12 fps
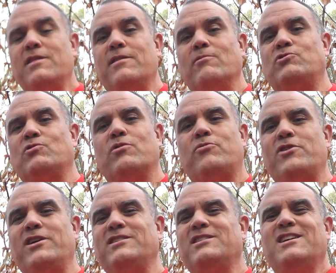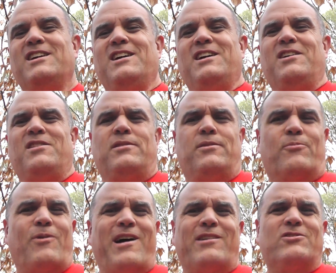those sort of things. The
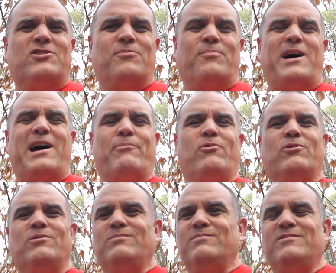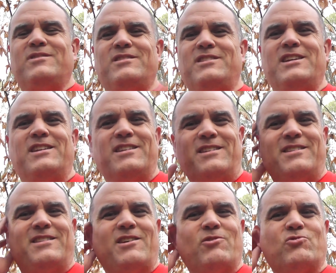writers of the Bible didn't.
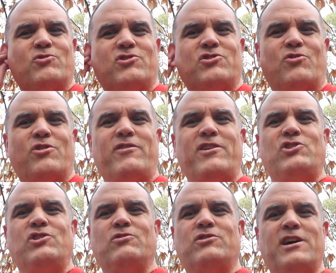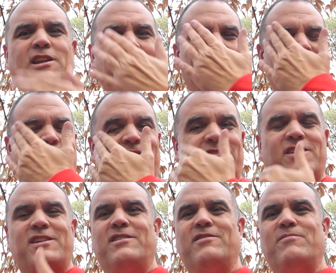Those were sort of issues they didn't
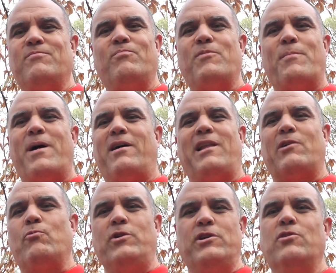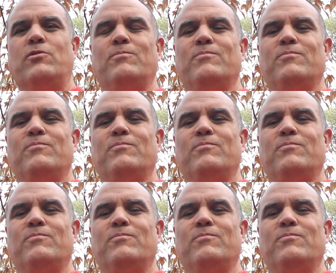think about like we do.